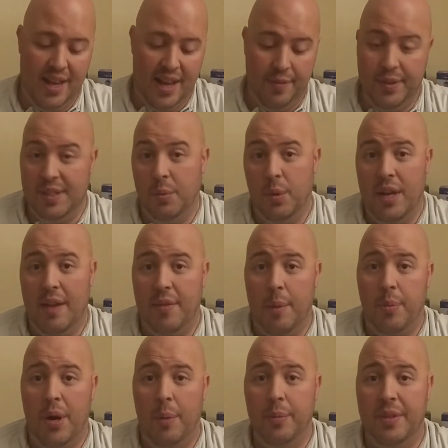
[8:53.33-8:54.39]
Obviously, wouldn't have
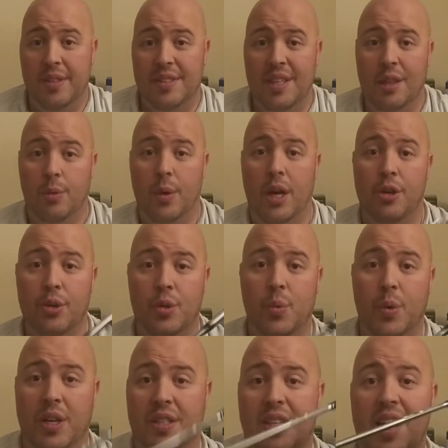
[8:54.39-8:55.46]
that problem with the
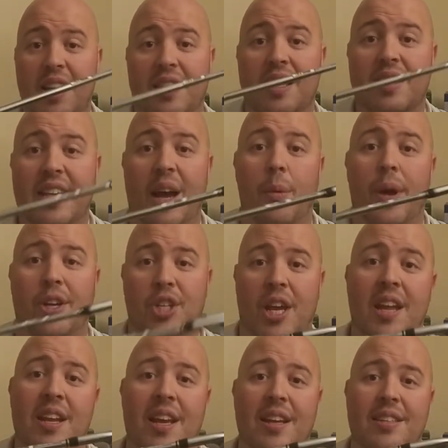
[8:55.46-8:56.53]
C300s. We're going to take these out. We're actually
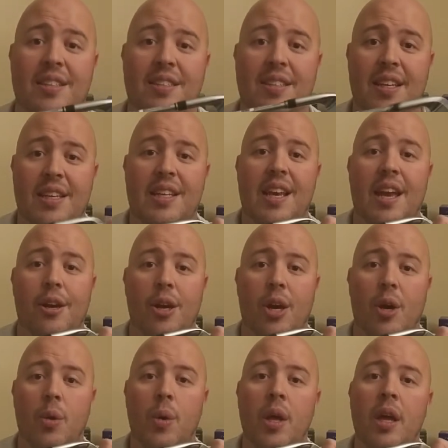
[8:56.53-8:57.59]
heading out to San
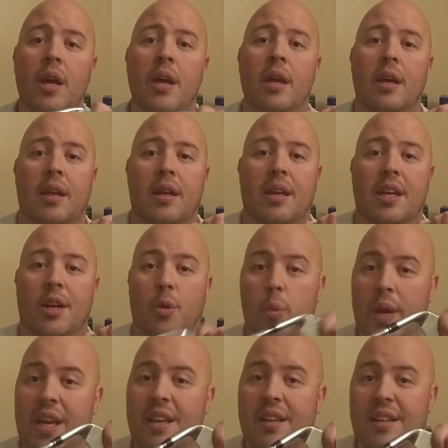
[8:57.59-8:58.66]
Diego in a
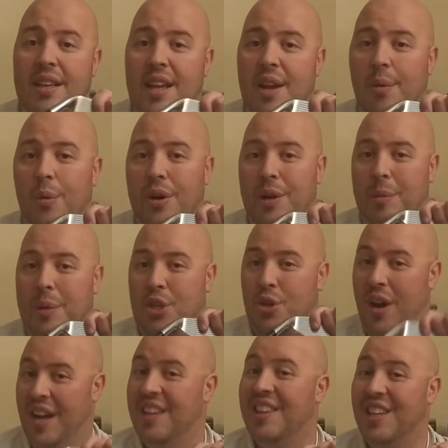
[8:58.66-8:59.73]
week, and we're going to be
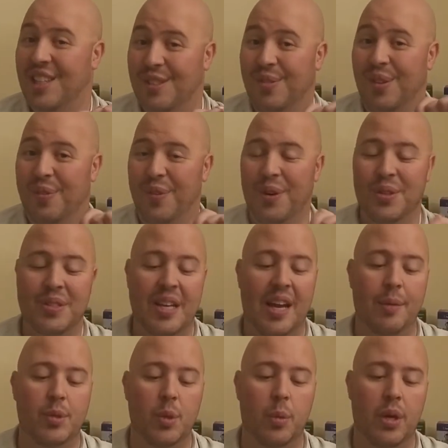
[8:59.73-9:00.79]
trying these for the first
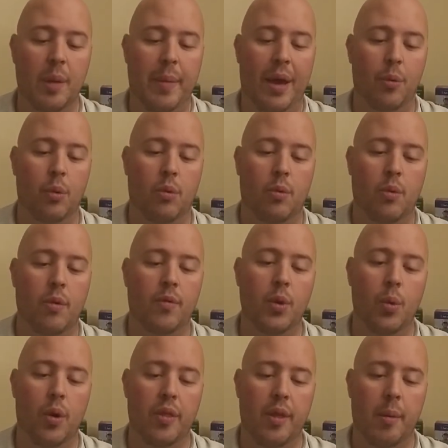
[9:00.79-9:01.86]
time. So we'll come back with a
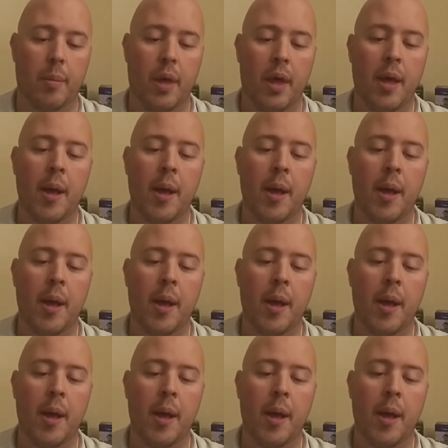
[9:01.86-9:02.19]
review on them.